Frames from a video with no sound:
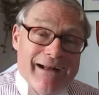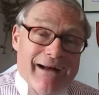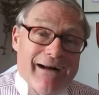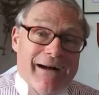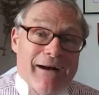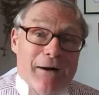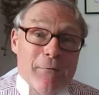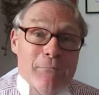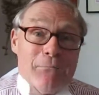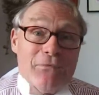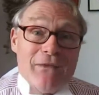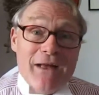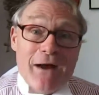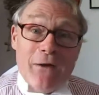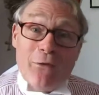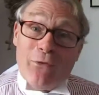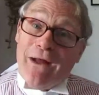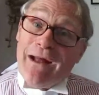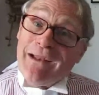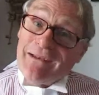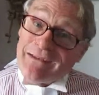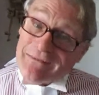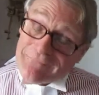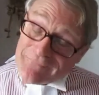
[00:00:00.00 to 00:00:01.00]
Now,
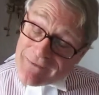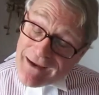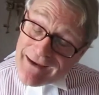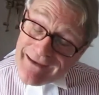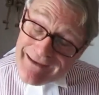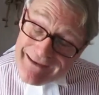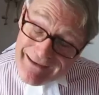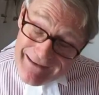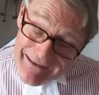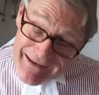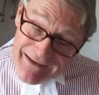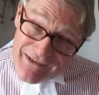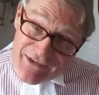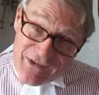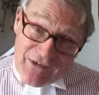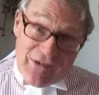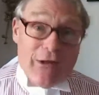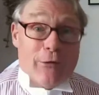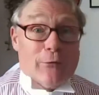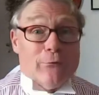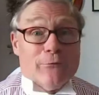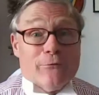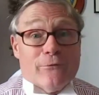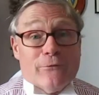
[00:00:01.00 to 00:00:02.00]
that in
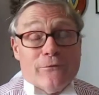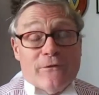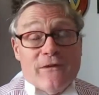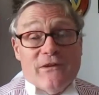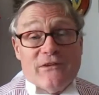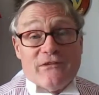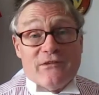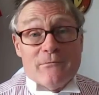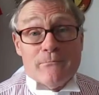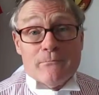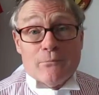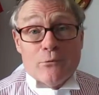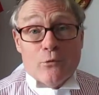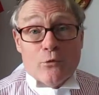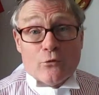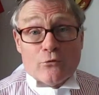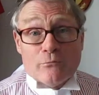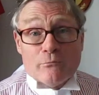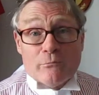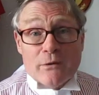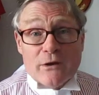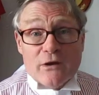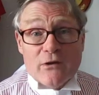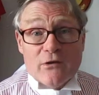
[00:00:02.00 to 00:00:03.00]
itself is
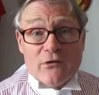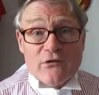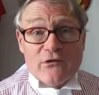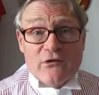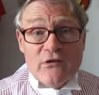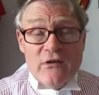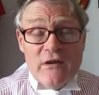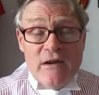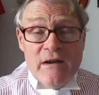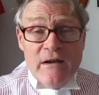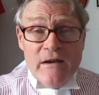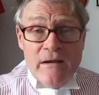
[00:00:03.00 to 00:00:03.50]
important, because